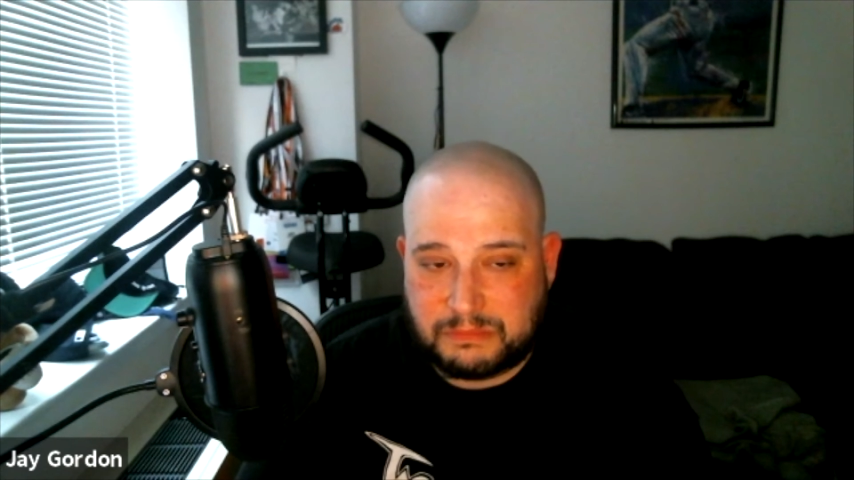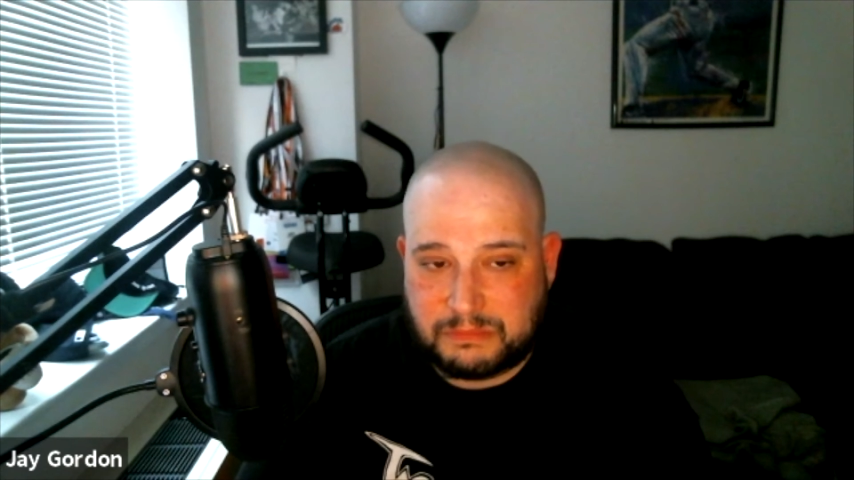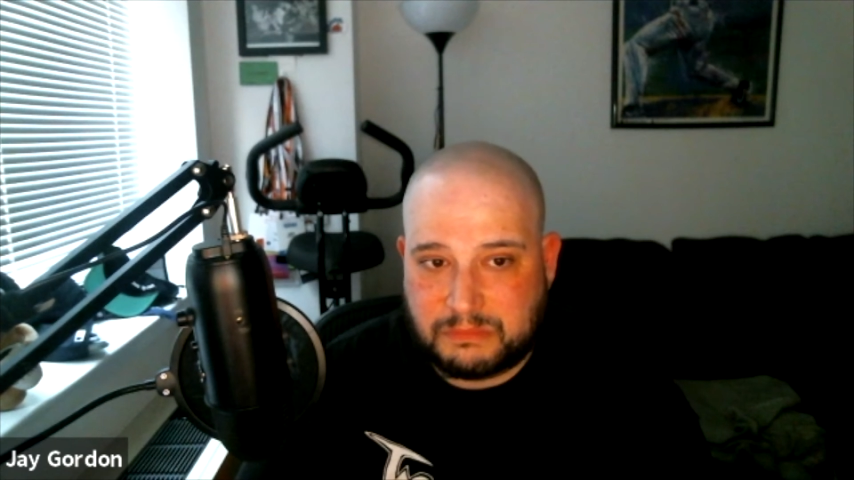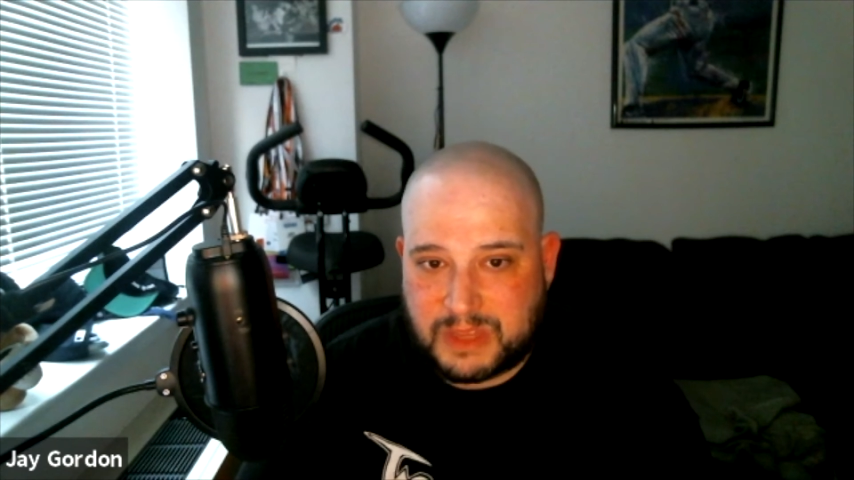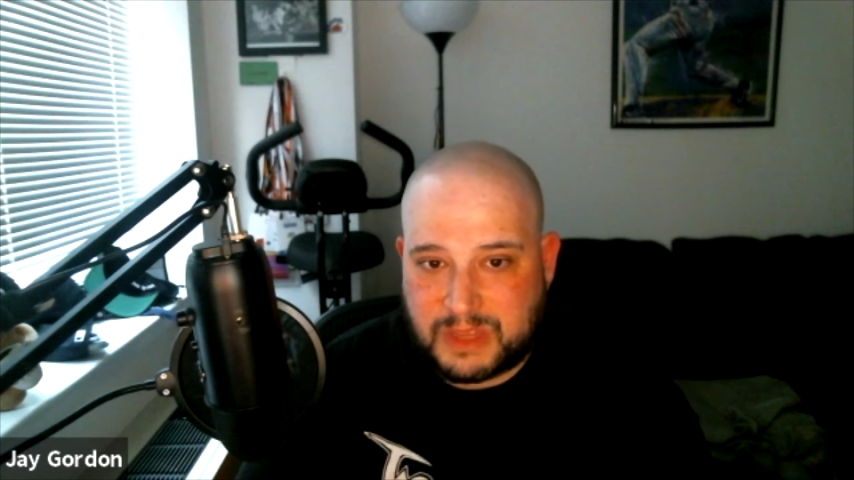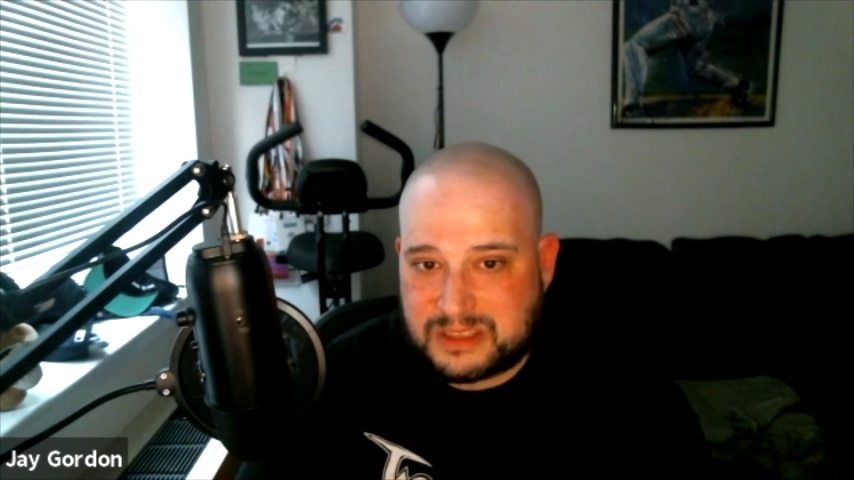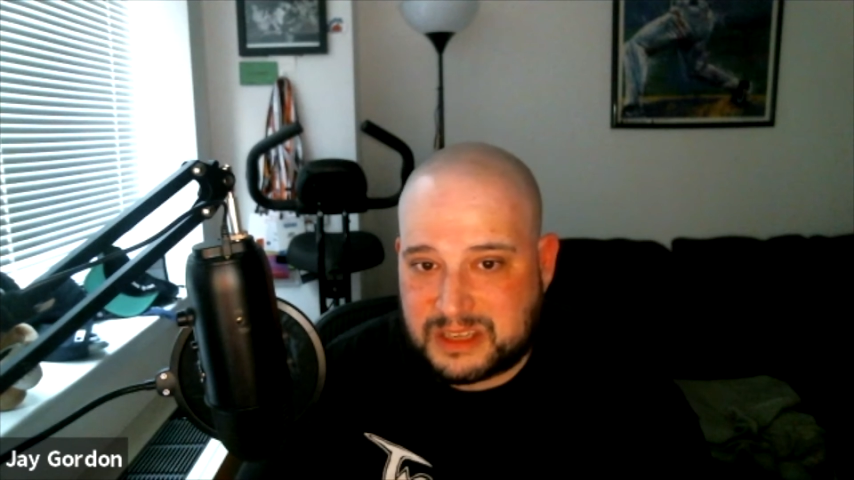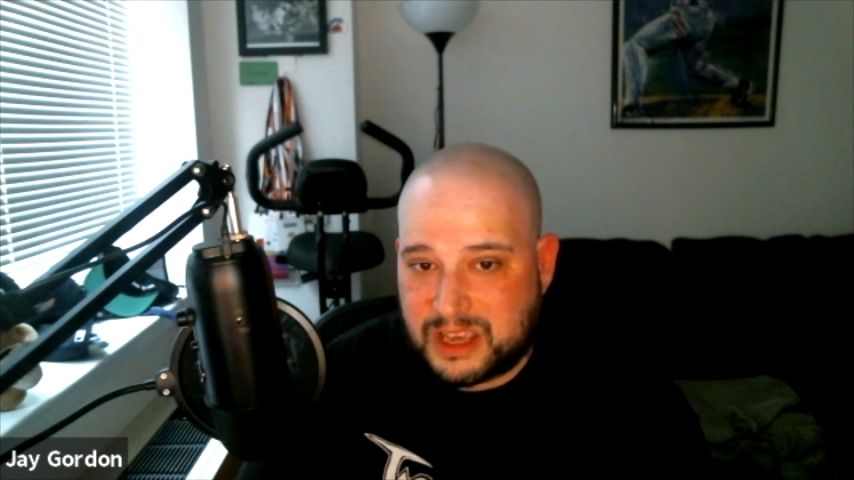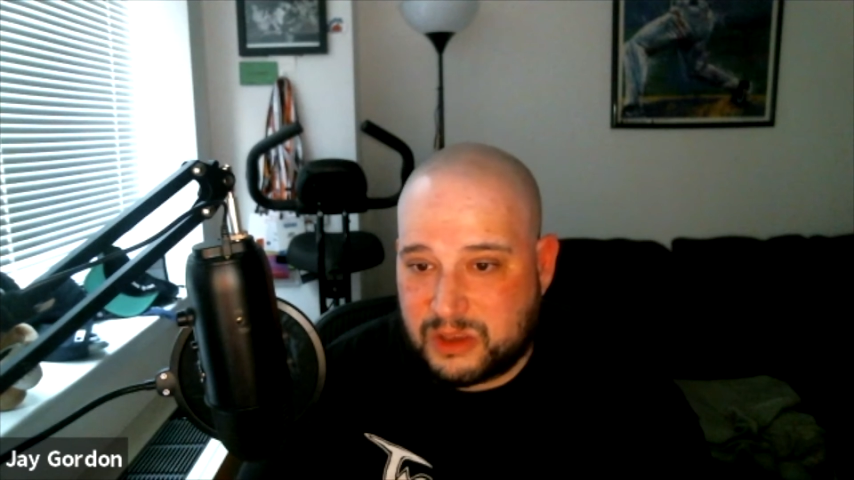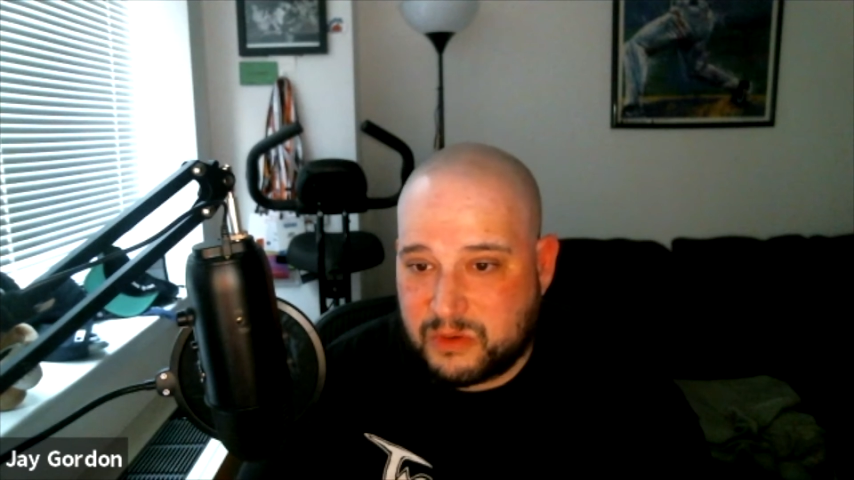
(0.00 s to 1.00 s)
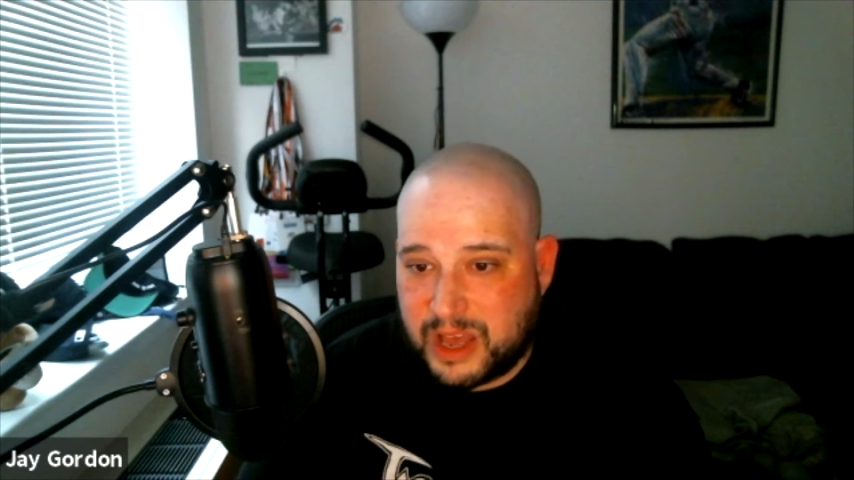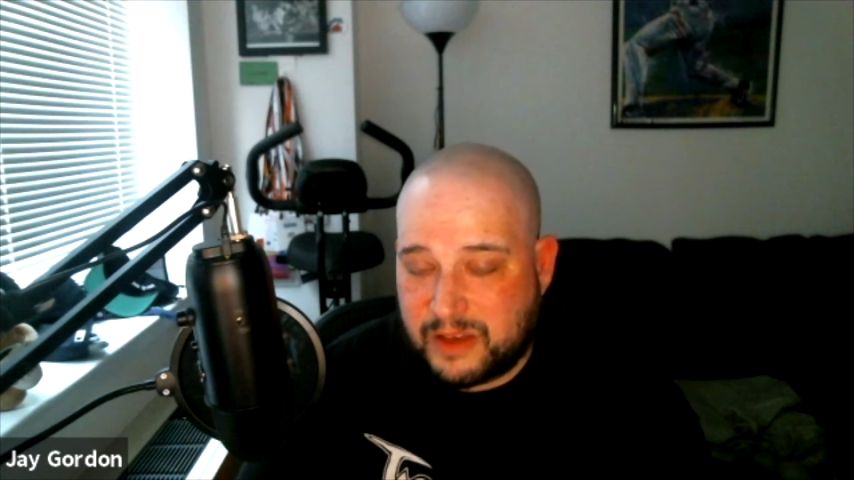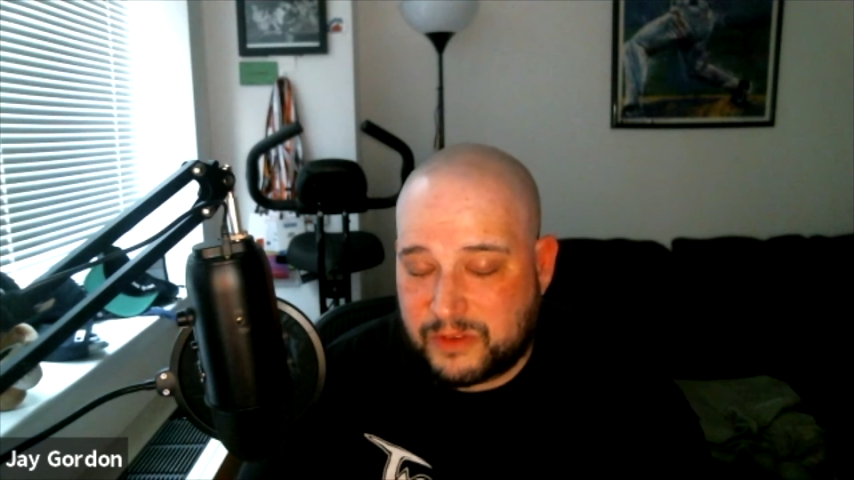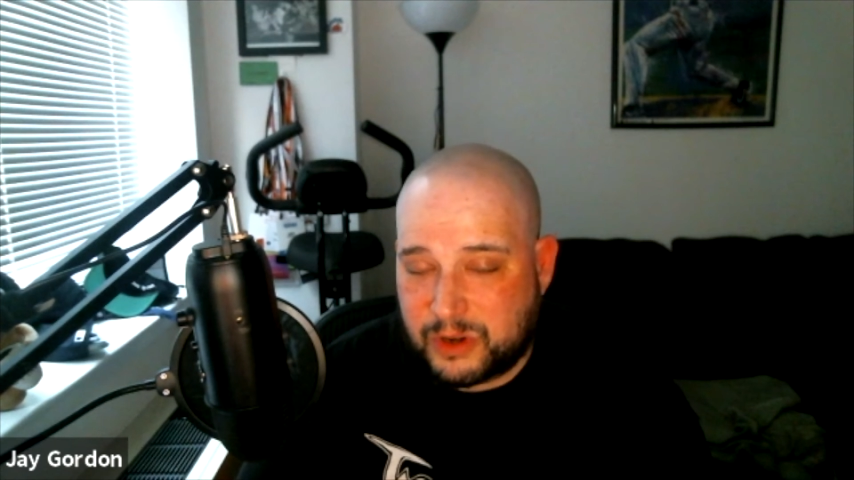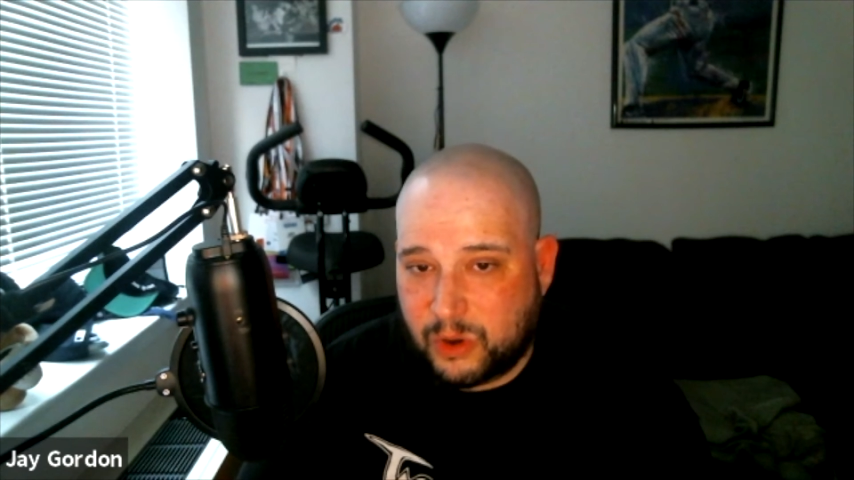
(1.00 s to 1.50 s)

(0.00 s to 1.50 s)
let's say you have an